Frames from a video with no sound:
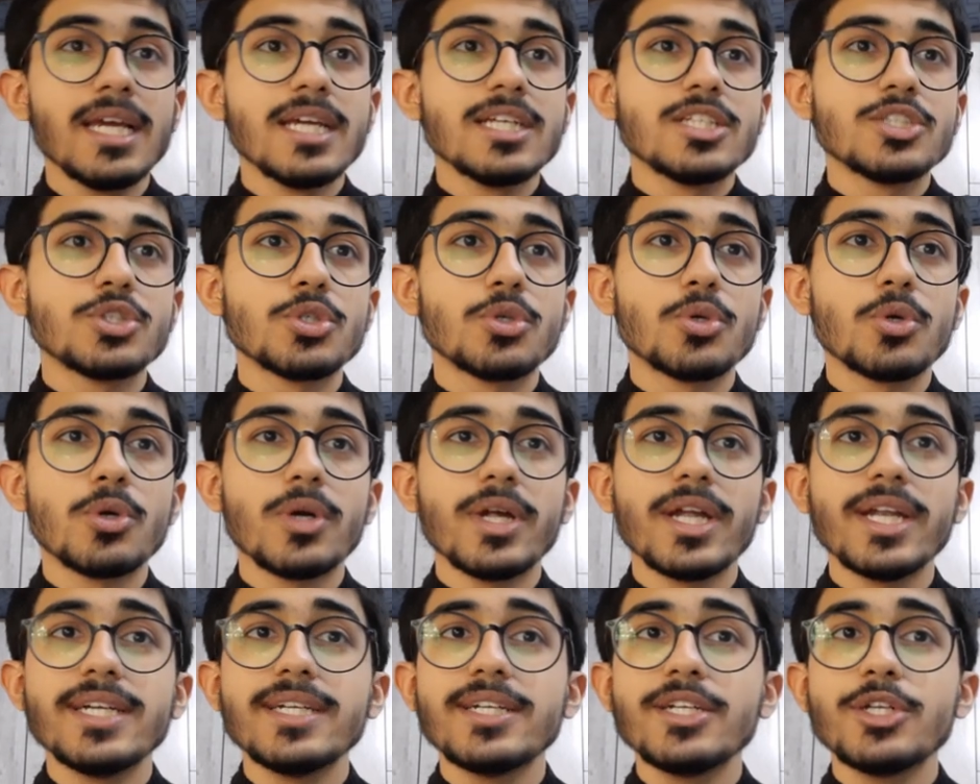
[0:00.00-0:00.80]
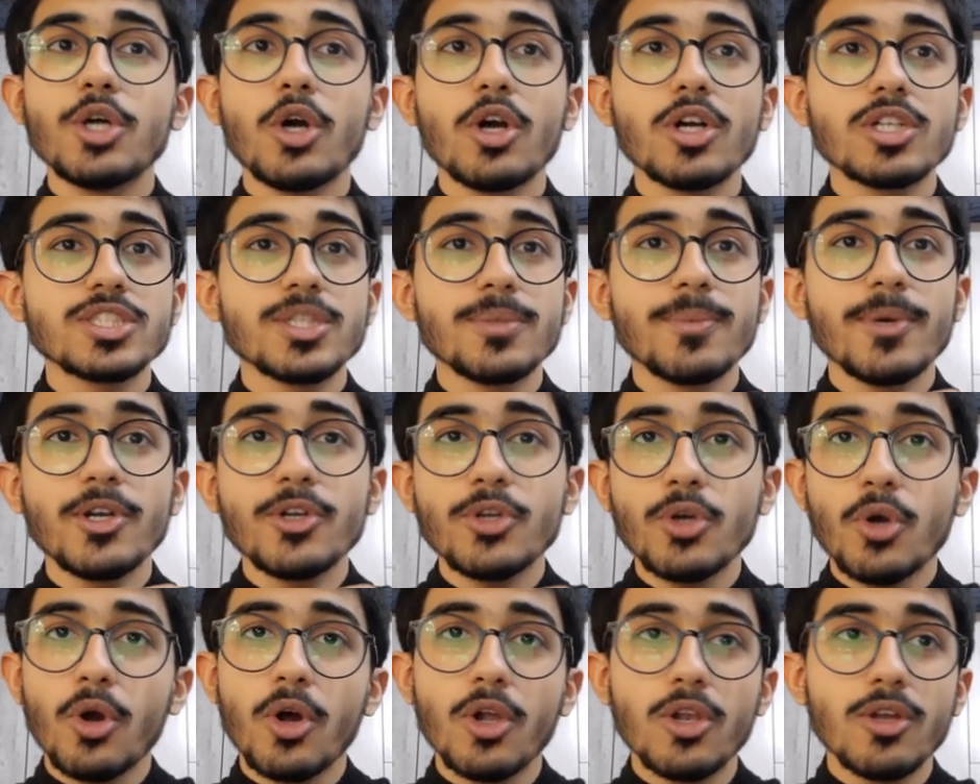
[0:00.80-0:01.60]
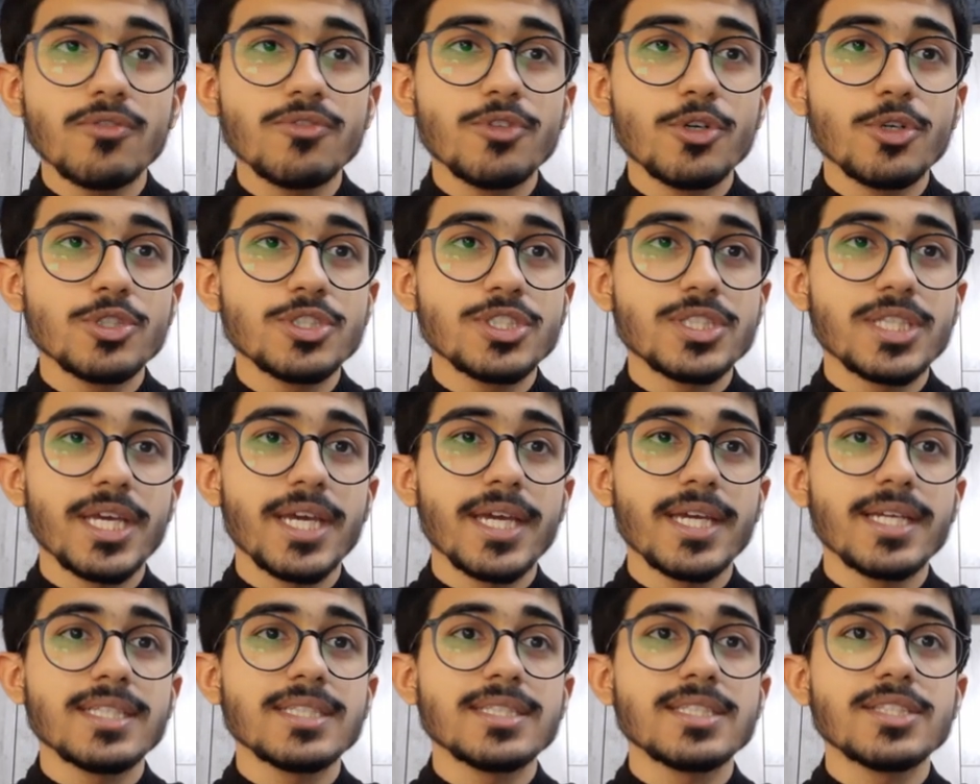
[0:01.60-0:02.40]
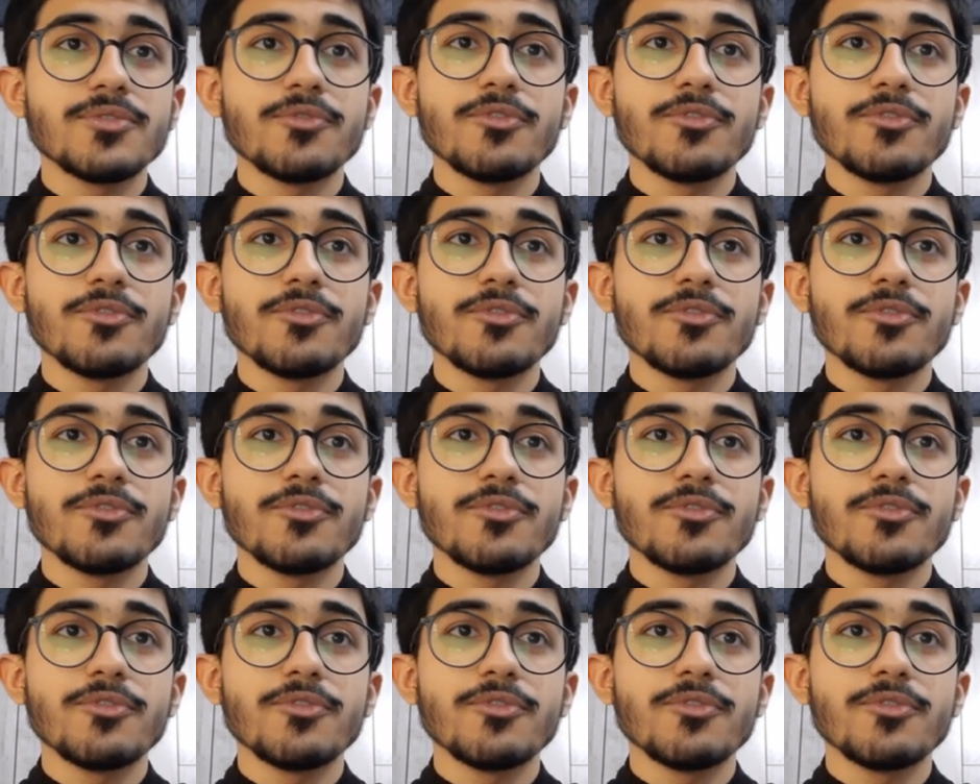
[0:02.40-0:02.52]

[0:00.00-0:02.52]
So it talks about all of those things.